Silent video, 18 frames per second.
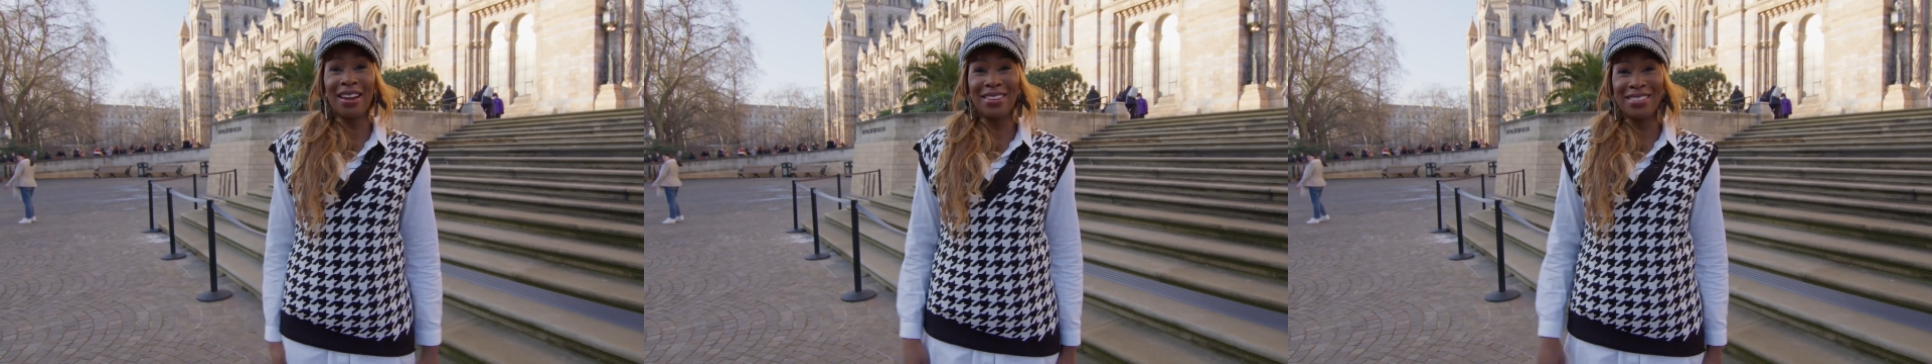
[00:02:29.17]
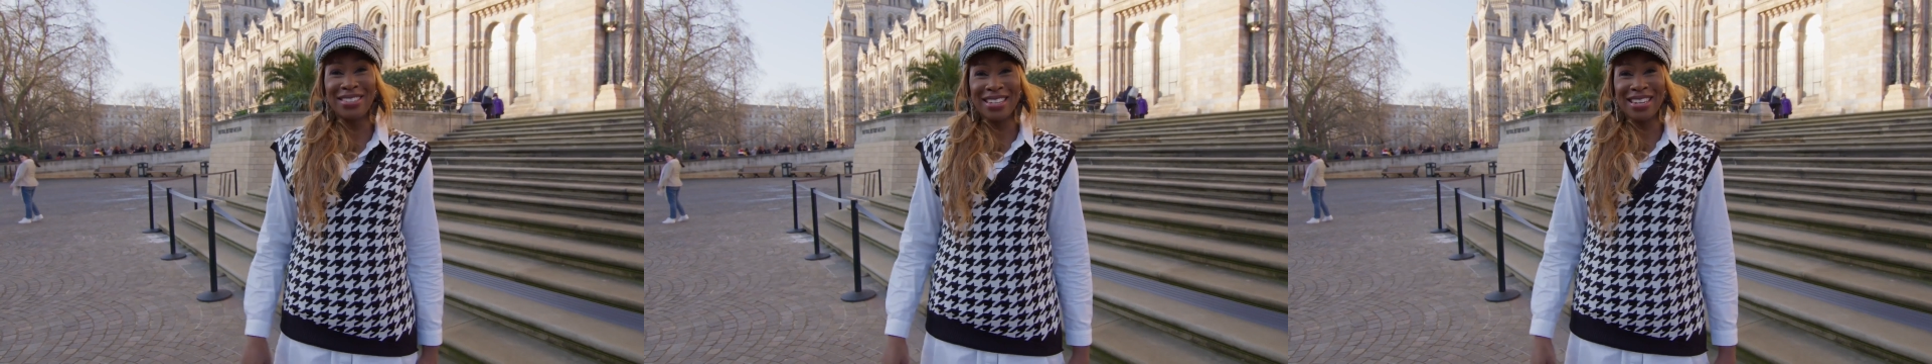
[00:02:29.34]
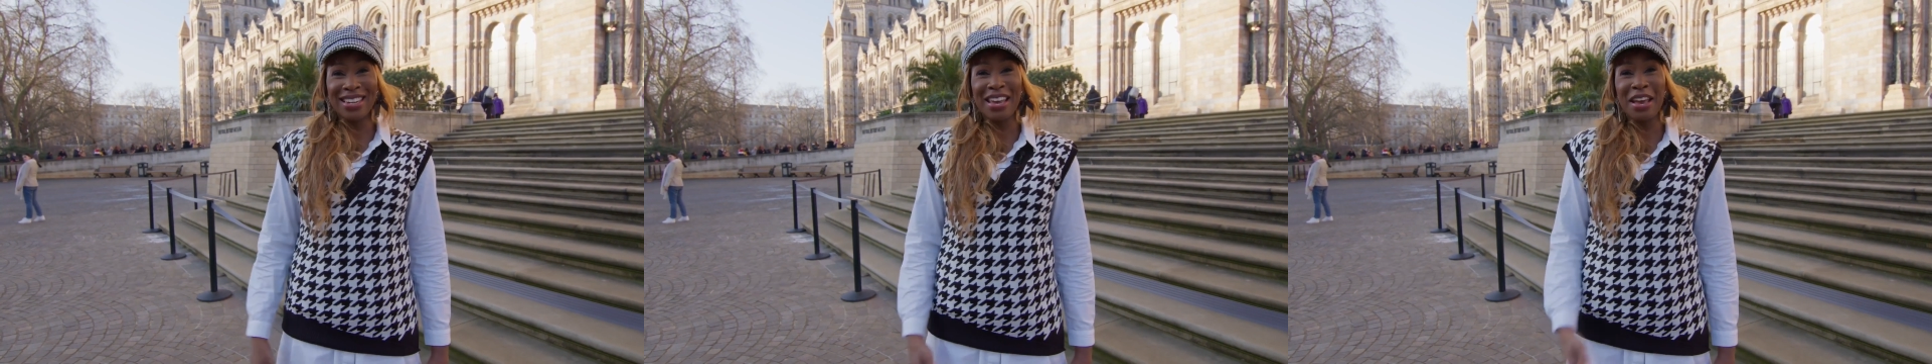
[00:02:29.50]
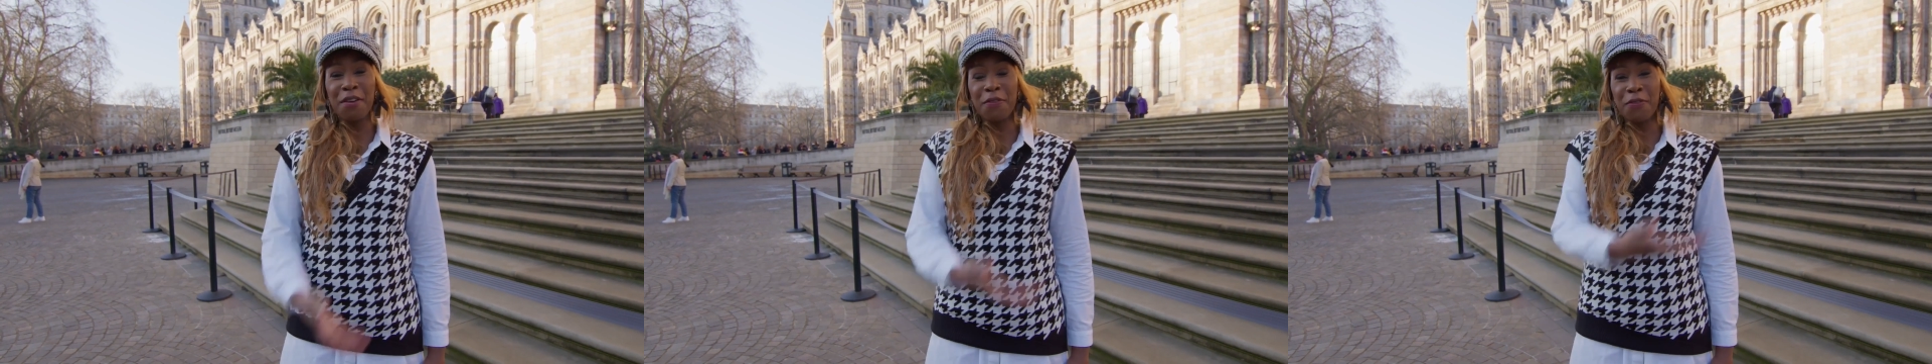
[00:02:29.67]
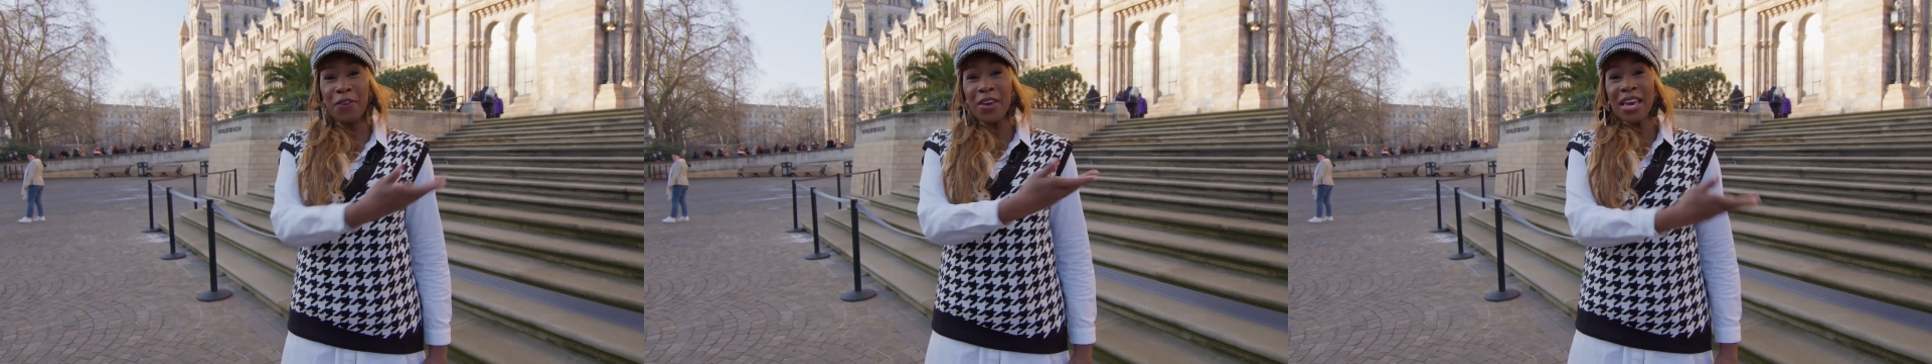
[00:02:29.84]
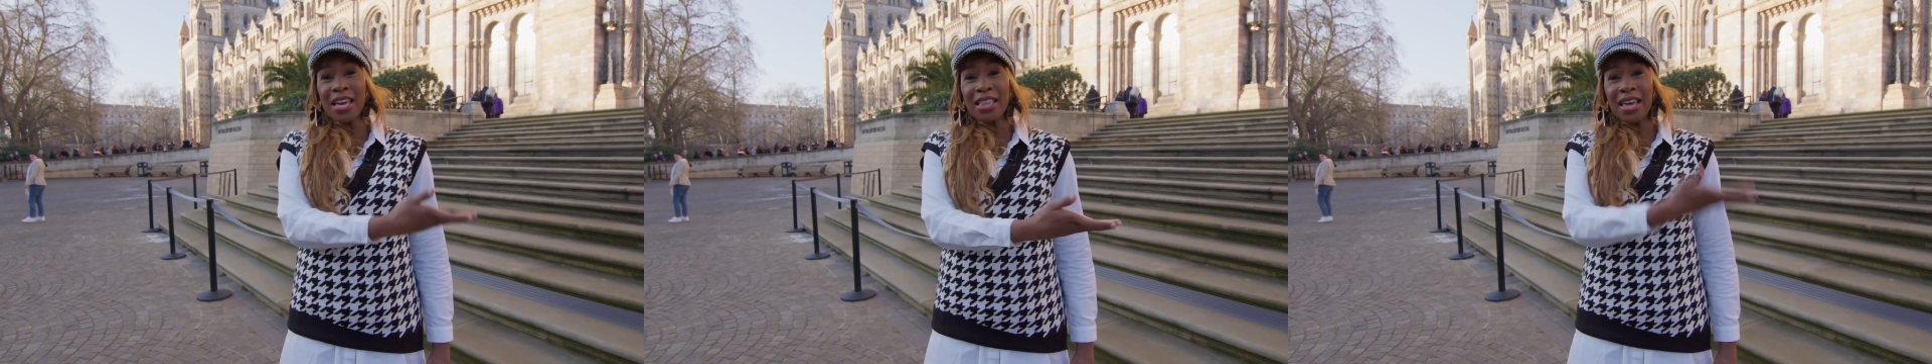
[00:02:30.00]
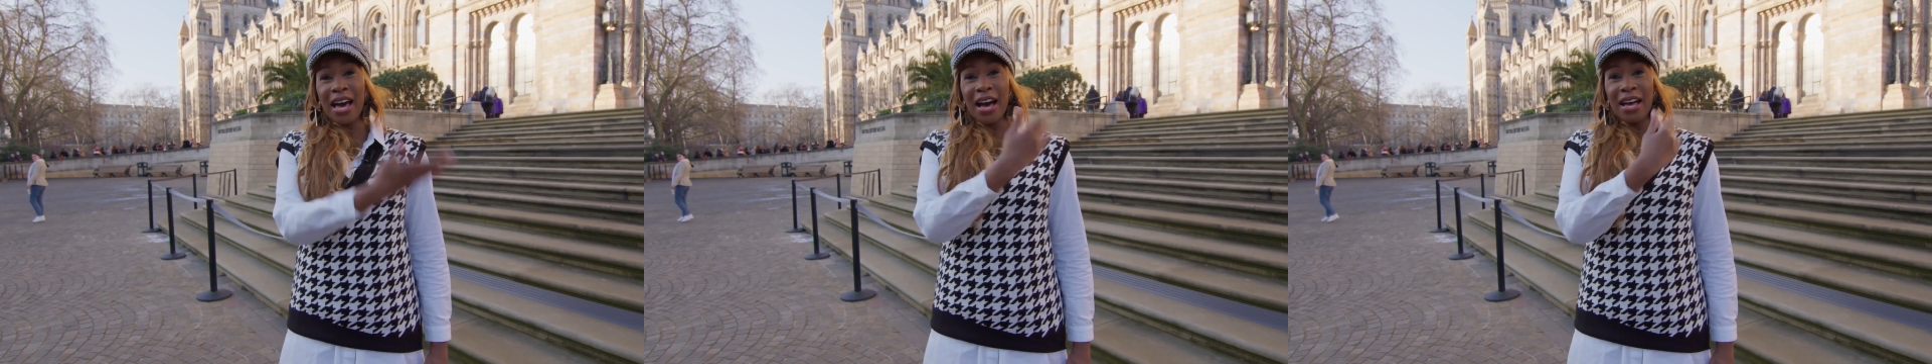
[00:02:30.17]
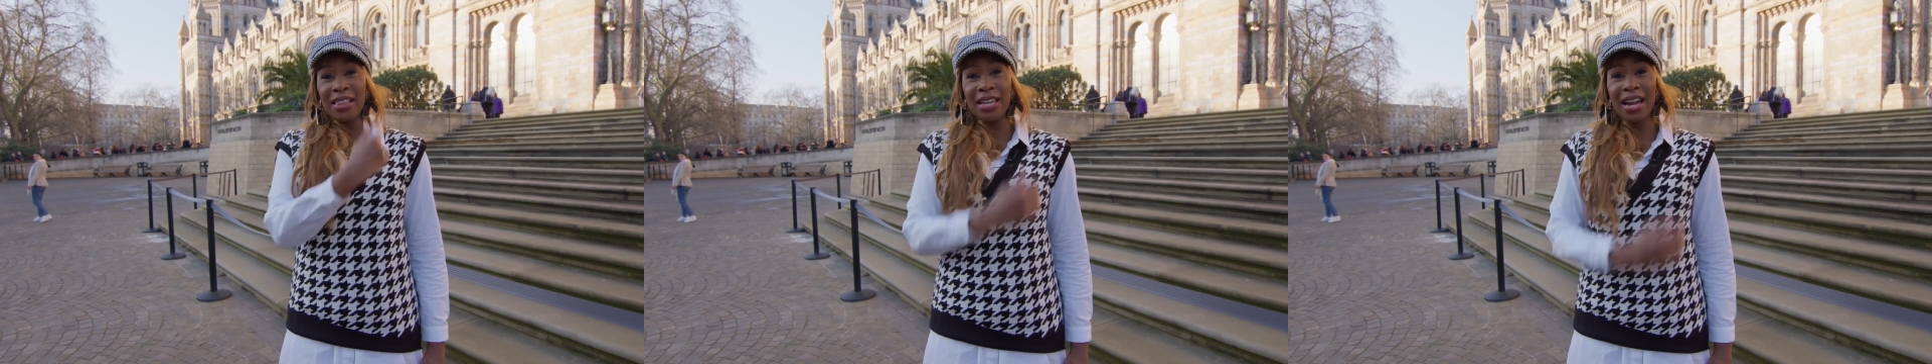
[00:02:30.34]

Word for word: London if uh,